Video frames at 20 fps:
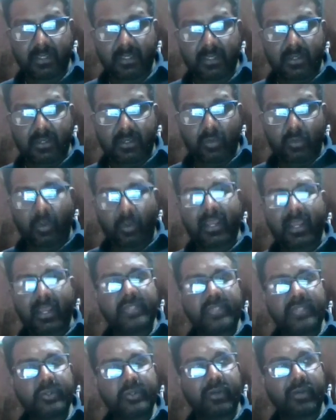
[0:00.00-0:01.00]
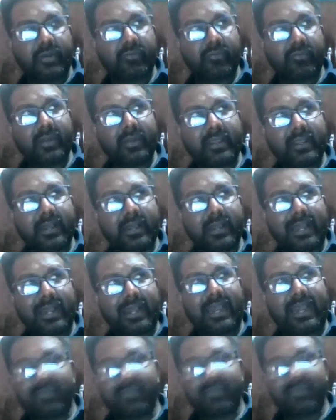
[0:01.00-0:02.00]
What I should, what
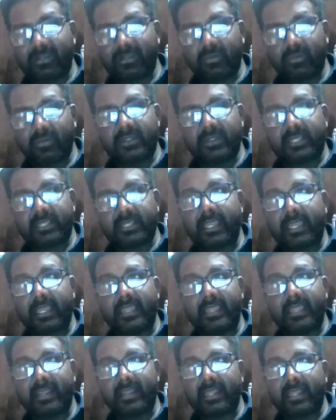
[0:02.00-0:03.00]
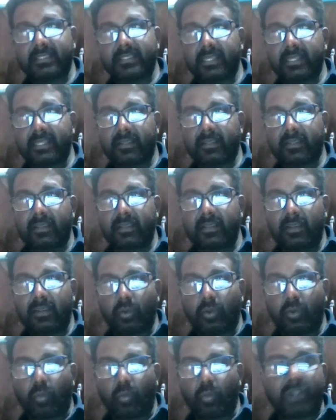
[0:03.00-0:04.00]
afterwards I realized that
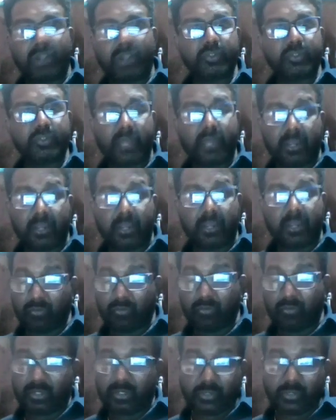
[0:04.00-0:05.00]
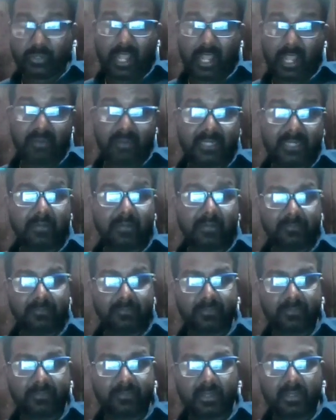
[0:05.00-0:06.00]
what should I have done?
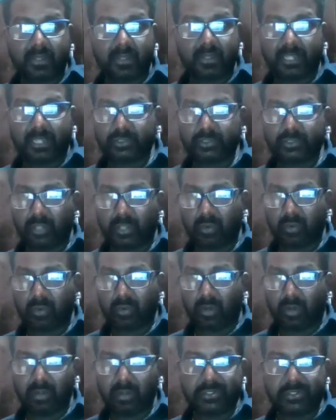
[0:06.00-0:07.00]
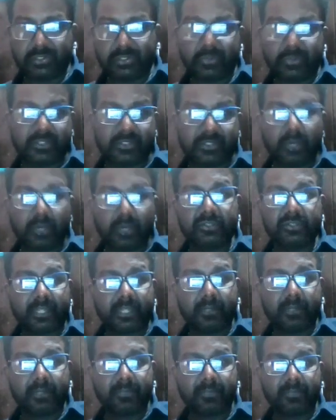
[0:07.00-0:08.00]
I should have called the students
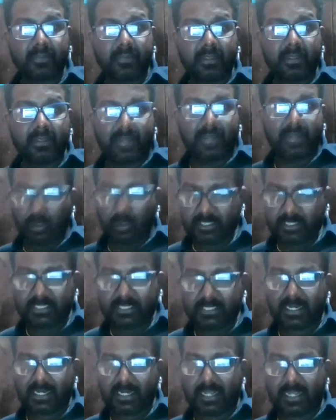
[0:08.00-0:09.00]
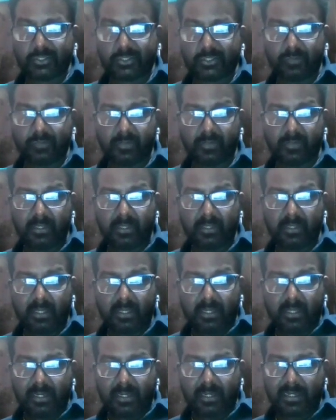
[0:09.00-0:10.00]
outside the classroom,
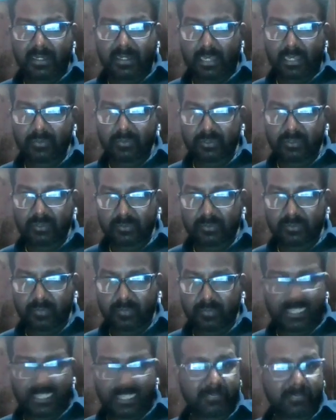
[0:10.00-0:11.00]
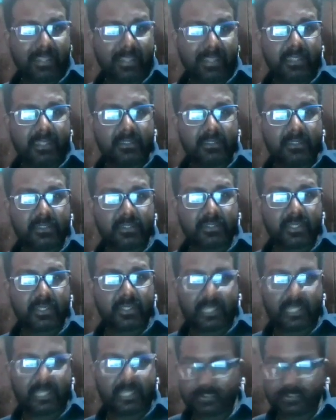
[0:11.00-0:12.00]
and I have to explain
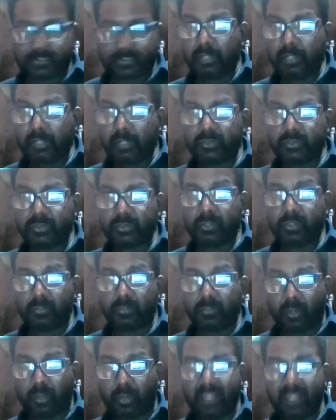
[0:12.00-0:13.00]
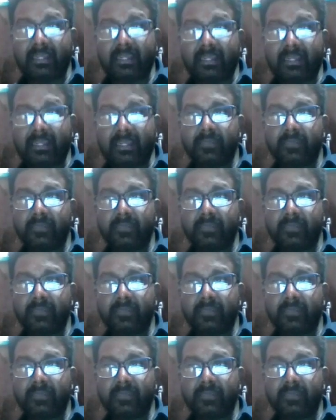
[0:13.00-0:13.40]
to student politely,